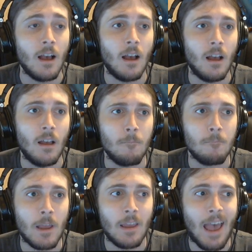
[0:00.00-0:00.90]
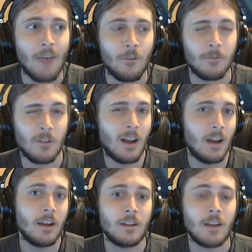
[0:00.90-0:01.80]
Might have a
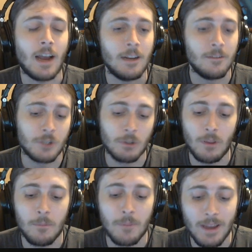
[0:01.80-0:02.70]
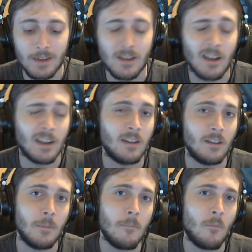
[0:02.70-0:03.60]
vlog kind of showing the bike, talking a
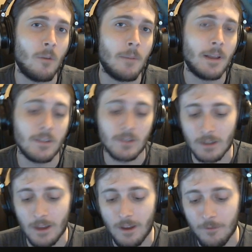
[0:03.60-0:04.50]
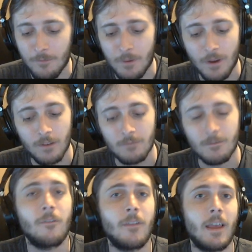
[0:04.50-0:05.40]
little bit more about this stuff, but
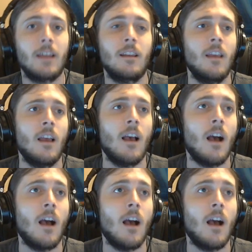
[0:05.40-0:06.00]
other than that,